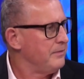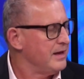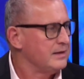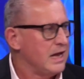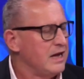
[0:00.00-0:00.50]

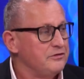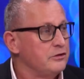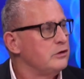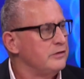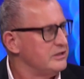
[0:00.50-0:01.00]
They're going to have to
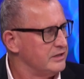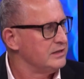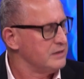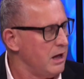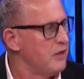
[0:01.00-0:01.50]
do these
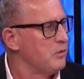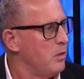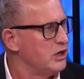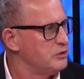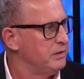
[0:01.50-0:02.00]
things. Right.
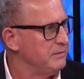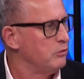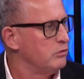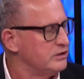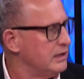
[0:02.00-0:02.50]
Otherwise,
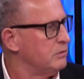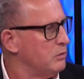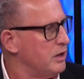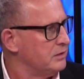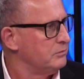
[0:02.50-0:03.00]
people will stick with
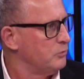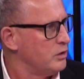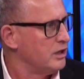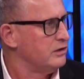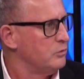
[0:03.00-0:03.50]

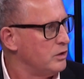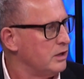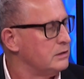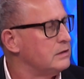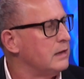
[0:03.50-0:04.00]
one
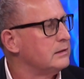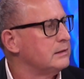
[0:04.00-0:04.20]
and done,